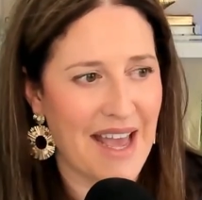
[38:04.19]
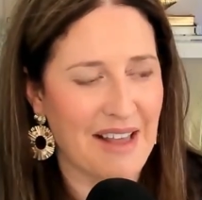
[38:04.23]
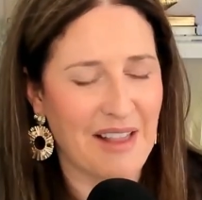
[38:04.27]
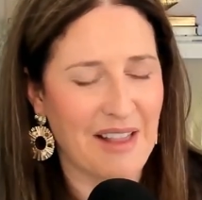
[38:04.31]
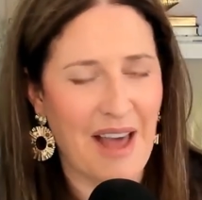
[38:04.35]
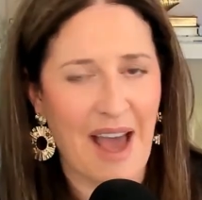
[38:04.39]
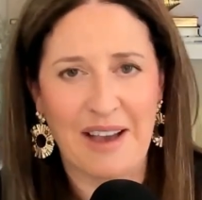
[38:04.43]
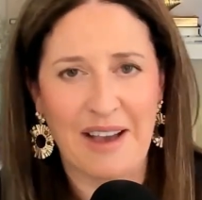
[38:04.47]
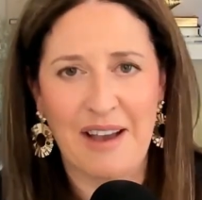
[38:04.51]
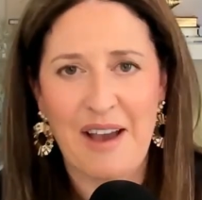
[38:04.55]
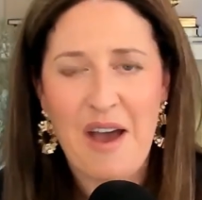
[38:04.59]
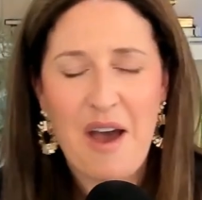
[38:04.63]

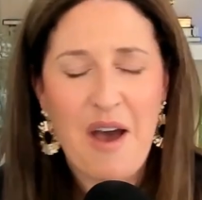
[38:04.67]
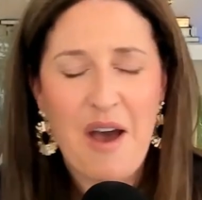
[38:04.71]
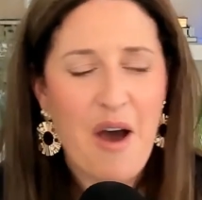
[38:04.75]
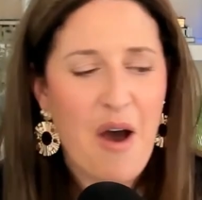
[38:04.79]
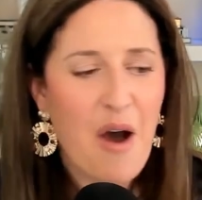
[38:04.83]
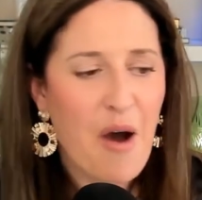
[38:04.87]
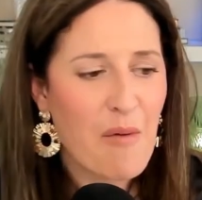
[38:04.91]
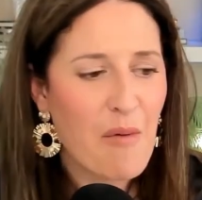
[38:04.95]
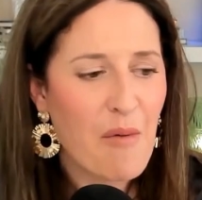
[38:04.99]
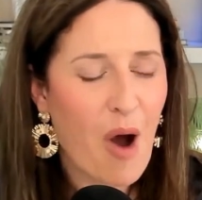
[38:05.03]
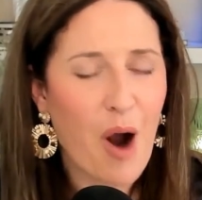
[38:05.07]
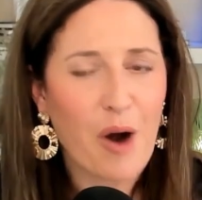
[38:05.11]
Like
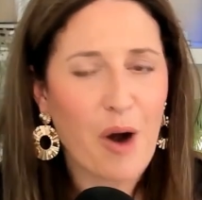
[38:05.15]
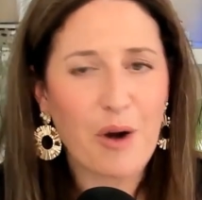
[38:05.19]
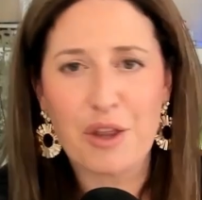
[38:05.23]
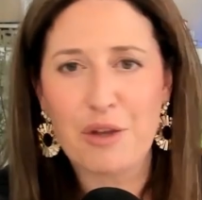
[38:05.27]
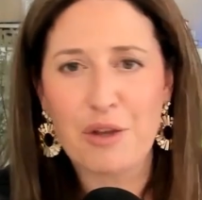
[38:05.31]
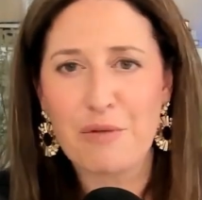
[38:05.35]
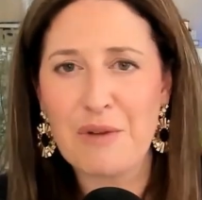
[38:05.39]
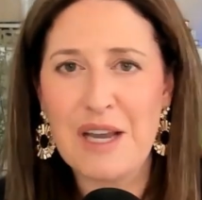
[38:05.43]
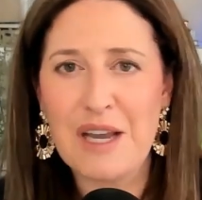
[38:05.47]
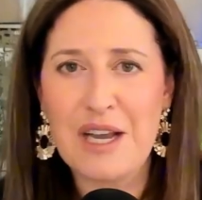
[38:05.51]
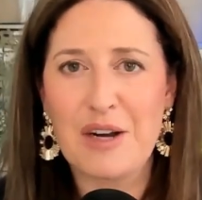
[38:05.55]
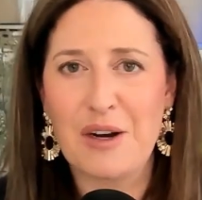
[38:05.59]
our
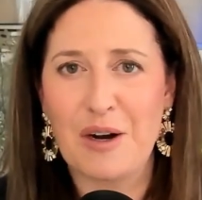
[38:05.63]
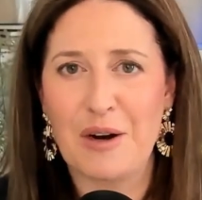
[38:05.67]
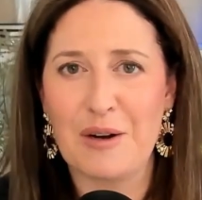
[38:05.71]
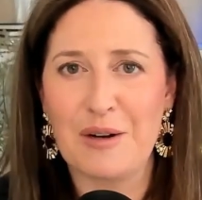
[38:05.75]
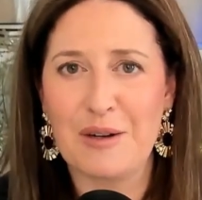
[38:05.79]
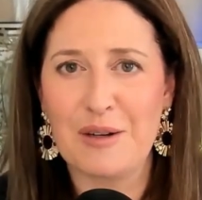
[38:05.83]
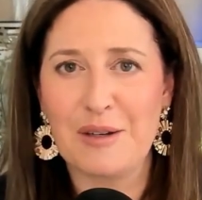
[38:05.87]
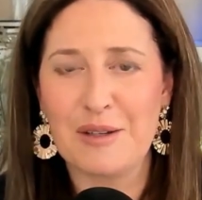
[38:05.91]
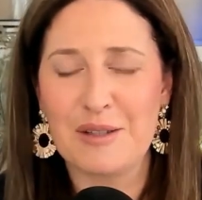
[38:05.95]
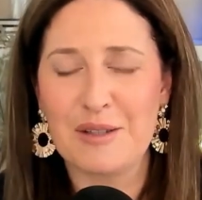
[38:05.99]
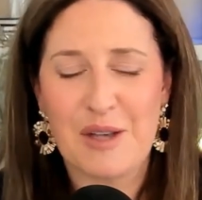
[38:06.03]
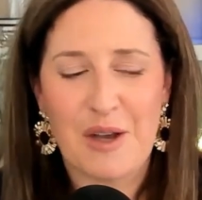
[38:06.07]
3
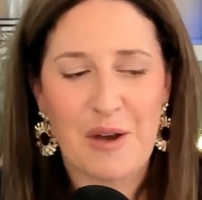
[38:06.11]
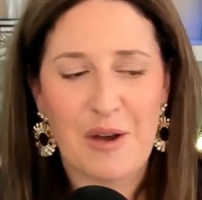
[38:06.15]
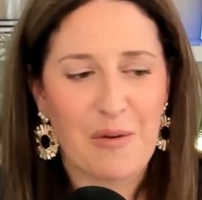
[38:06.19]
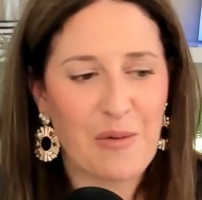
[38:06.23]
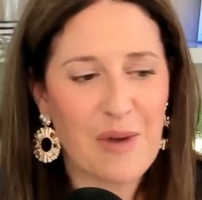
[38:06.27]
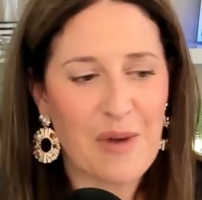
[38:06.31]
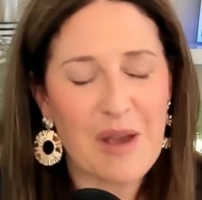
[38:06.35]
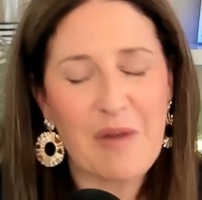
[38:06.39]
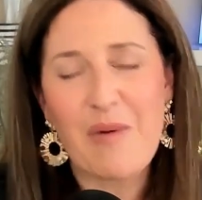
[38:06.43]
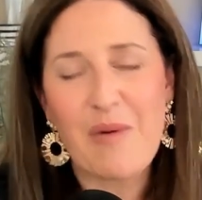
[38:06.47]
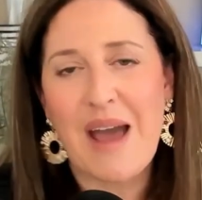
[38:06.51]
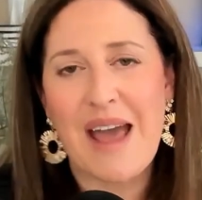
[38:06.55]
girls,
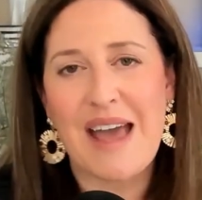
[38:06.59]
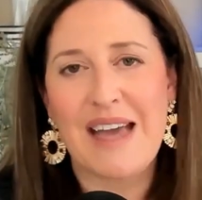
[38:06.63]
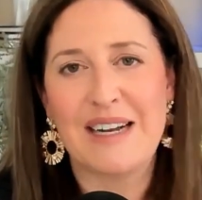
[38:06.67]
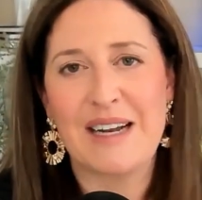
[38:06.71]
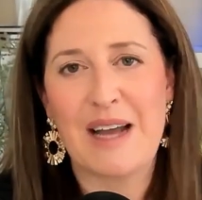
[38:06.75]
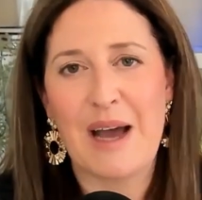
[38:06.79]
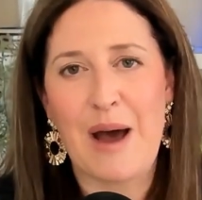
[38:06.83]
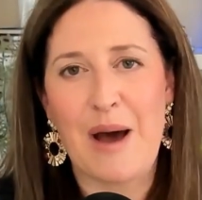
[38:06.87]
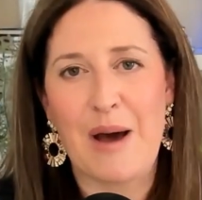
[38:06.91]
we went,